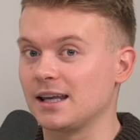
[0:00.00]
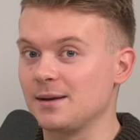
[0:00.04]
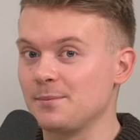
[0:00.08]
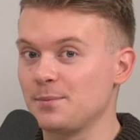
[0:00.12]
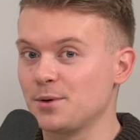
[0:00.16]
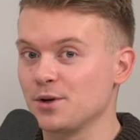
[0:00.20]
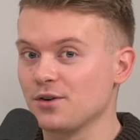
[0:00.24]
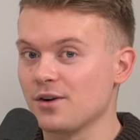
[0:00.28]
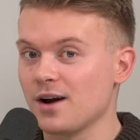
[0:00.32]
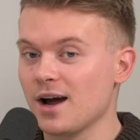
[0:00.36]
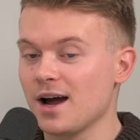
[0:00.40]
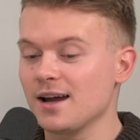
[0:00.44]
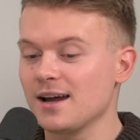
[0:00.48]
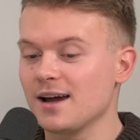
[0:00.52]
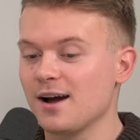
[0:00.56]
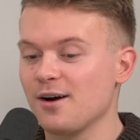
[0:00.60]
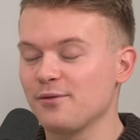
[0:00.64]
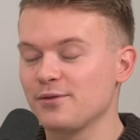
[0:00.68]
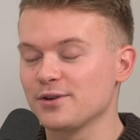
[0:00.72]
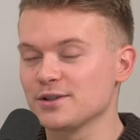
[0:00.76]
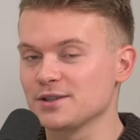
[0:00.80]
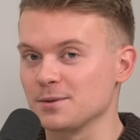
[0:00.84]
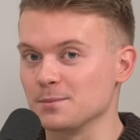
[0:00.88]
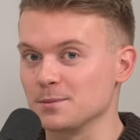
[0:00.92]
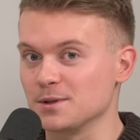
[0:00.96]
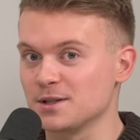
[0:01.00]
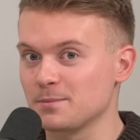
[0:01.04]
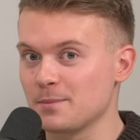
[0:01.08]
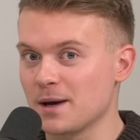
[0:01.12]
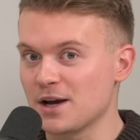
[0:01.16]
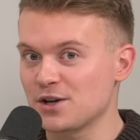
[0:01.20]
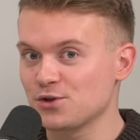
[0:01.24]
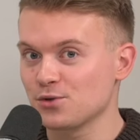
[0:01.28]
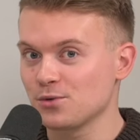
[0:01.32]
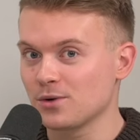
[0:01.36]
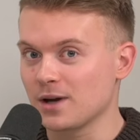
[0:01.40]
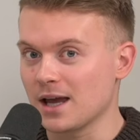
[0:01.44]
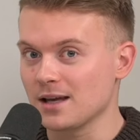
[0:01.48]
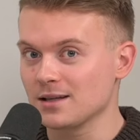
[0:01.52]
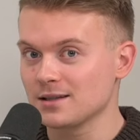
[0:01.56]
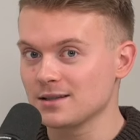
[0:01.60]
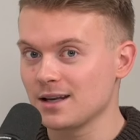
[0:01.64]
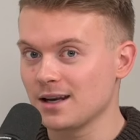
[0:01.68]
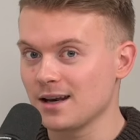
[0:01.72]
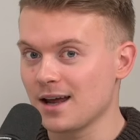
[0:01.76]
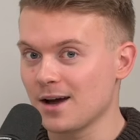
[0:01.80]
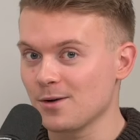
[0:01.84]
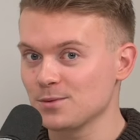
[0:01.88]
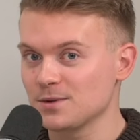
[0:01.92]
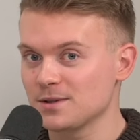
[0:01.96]
keep your eye out for some special guest
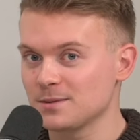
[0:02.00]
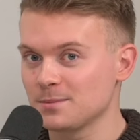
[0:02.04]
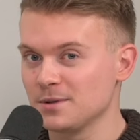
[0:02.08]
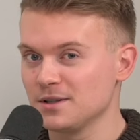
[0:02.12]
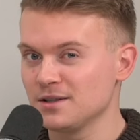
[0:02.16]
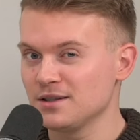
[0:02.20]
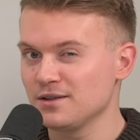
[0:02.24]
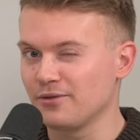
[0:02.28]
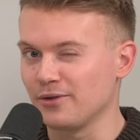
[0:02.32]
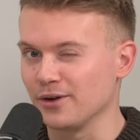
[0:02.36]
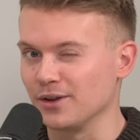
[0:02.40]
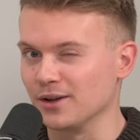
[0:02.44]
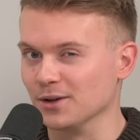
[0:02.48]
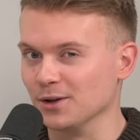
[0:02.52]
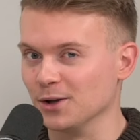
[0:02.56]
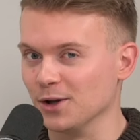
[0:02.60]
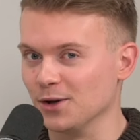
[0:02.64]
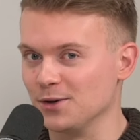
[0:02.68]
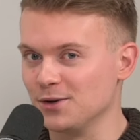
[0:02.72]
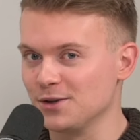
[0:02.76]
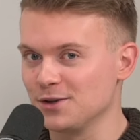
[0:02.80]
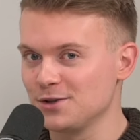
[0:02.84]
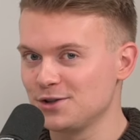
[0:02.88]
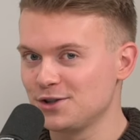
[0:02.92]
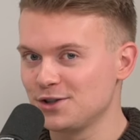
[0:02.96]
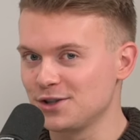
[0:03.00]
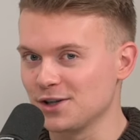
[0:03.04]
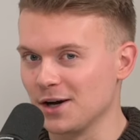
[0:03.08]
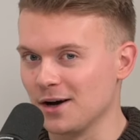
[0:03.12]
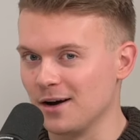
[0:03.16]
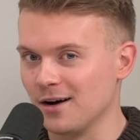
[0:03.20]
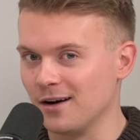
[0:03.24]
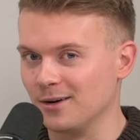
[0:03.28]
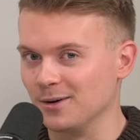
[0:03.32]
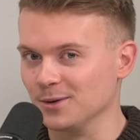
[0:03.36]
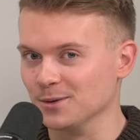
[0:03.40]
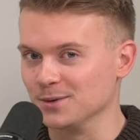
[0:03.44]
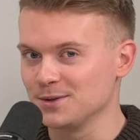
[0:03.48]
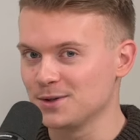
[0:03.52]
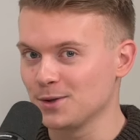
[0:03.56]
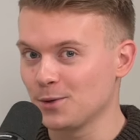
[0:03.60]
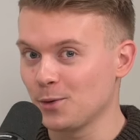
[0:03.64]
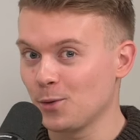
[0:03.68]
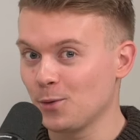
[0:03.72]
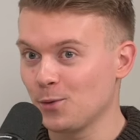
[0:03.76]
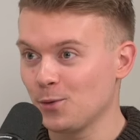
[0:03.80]
announcements for the London shows.